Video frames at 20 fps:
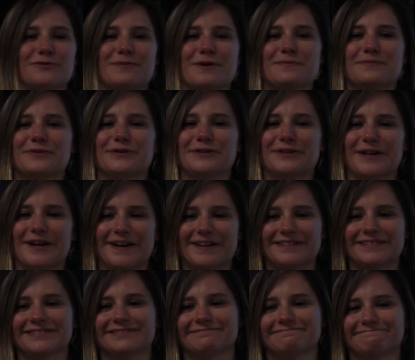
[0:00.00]
remember
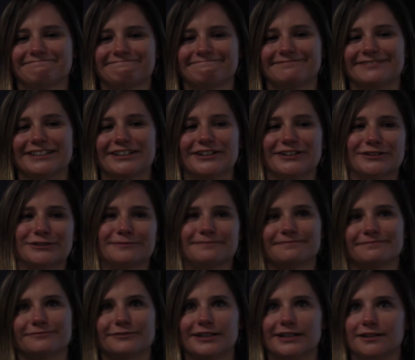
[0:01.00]
that
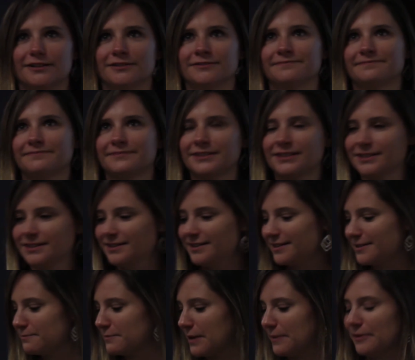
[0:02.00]
well,
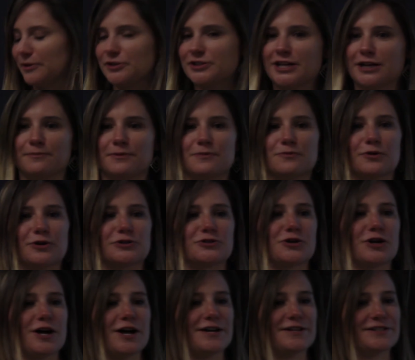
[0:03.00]
maybe it'll take me more
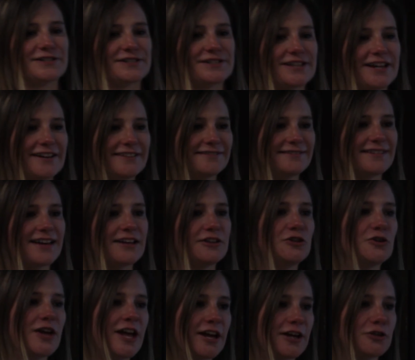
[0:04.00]
tries, and
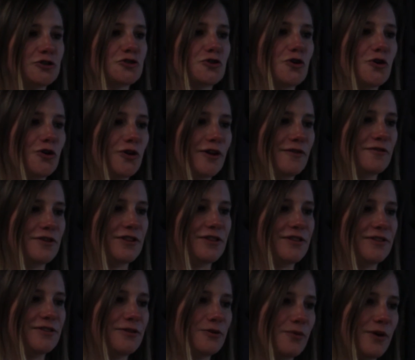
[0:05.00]
you can't control
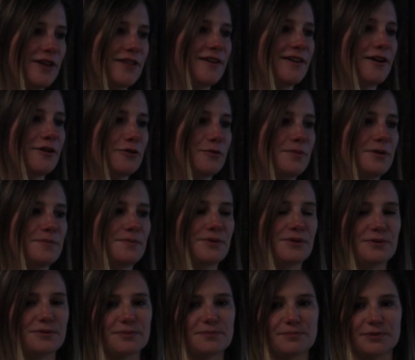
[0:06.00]
the way that other
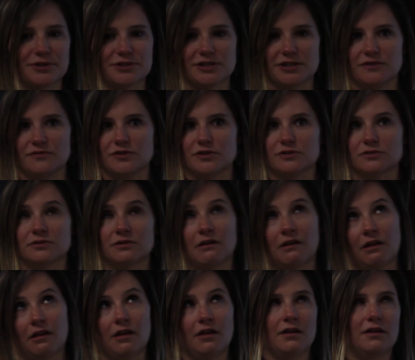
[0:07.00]
people perceive you.
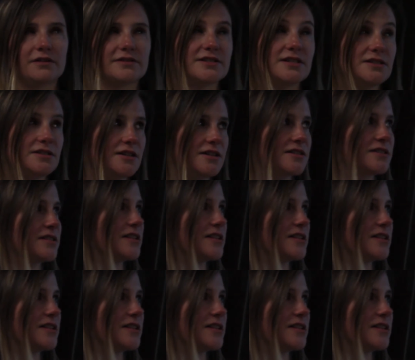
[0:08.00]
It's easy to